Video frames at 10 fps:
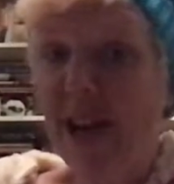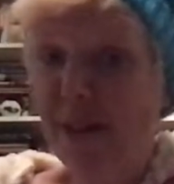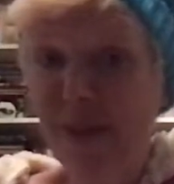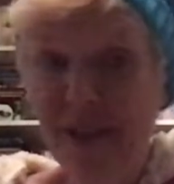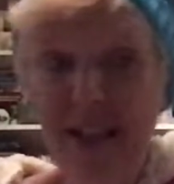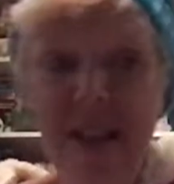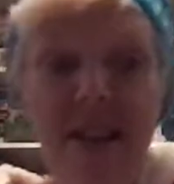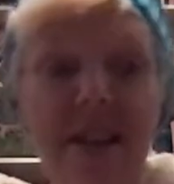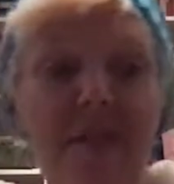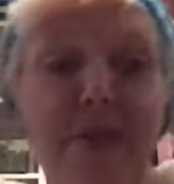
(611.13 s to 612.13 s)
other thing.
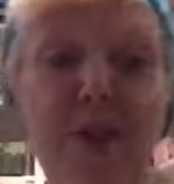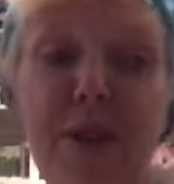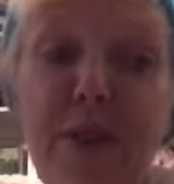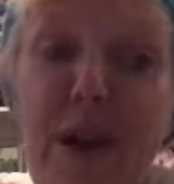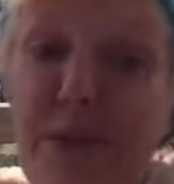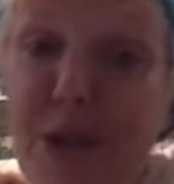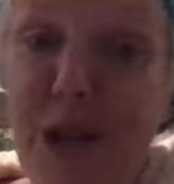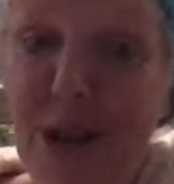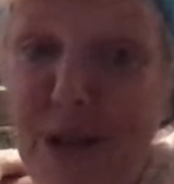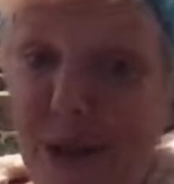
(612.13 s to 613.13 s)
First of all, I'm sure you
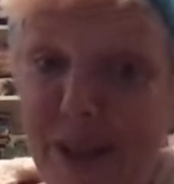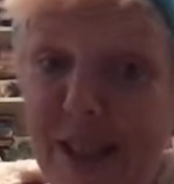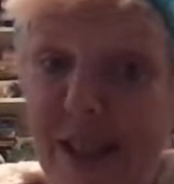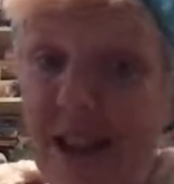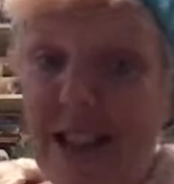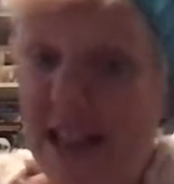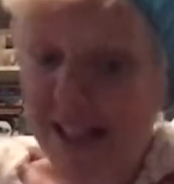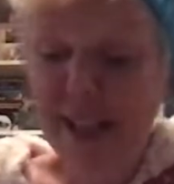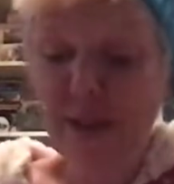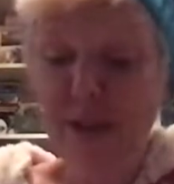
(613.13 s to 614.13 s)
all noticed it's got tons of
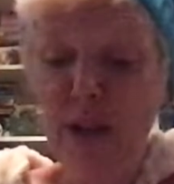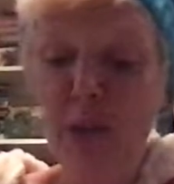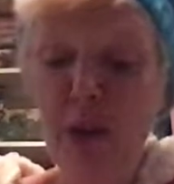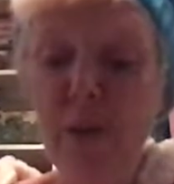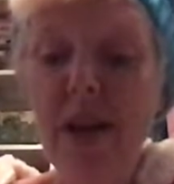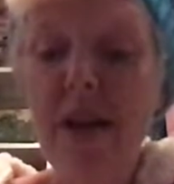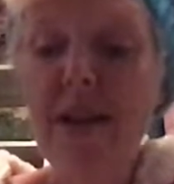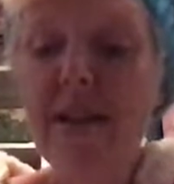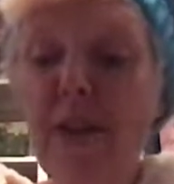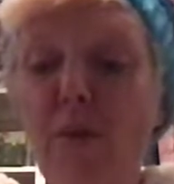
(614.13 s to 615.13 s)
Tiffany blue.
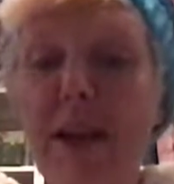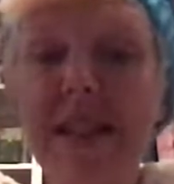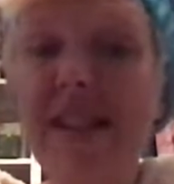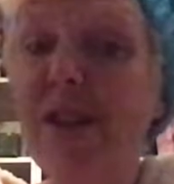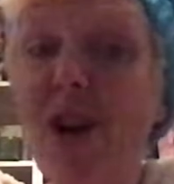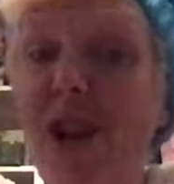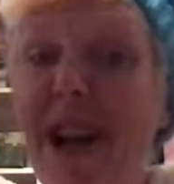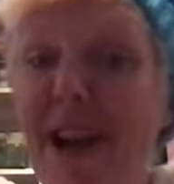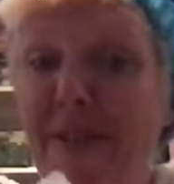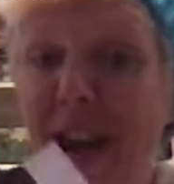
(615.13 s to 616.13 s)
Then the rest is all
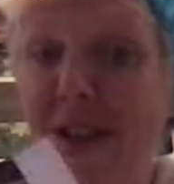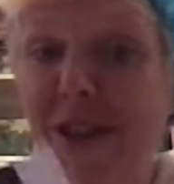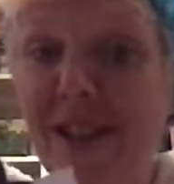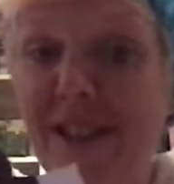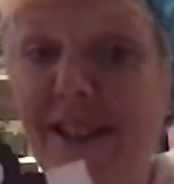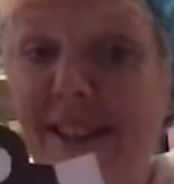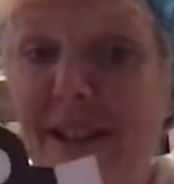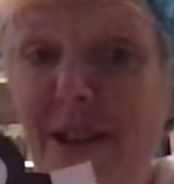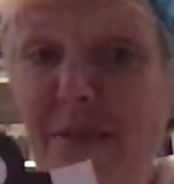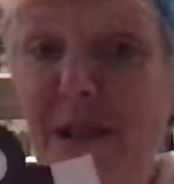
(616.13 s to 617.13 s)
high fashion
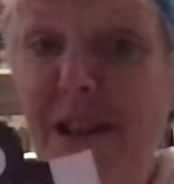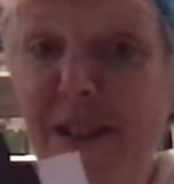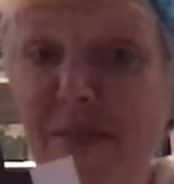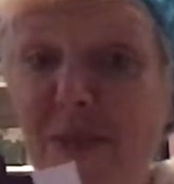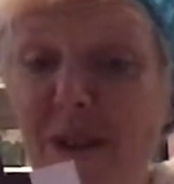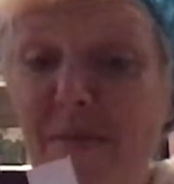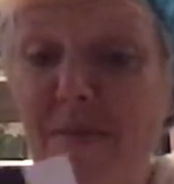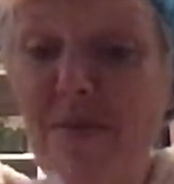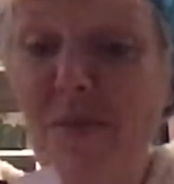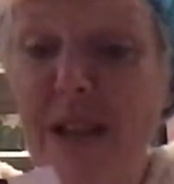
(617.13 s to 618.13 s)
because of
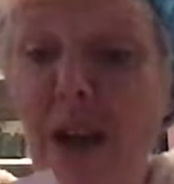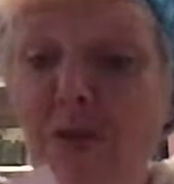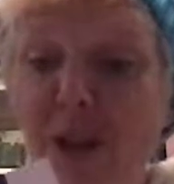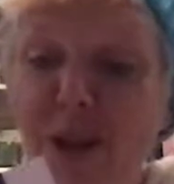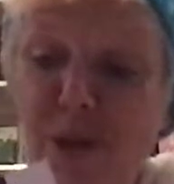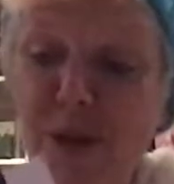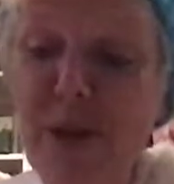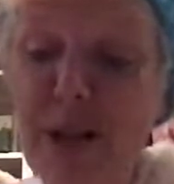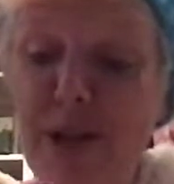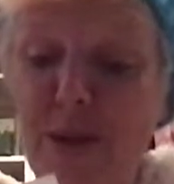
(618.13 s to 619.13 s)
now Donna knows
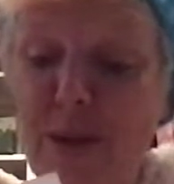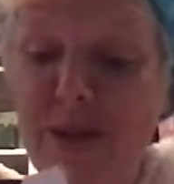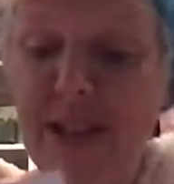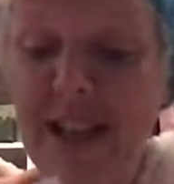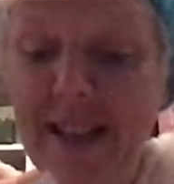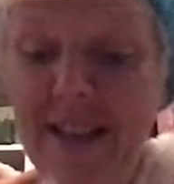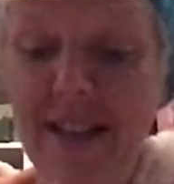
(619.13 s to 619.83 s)
what I do every day.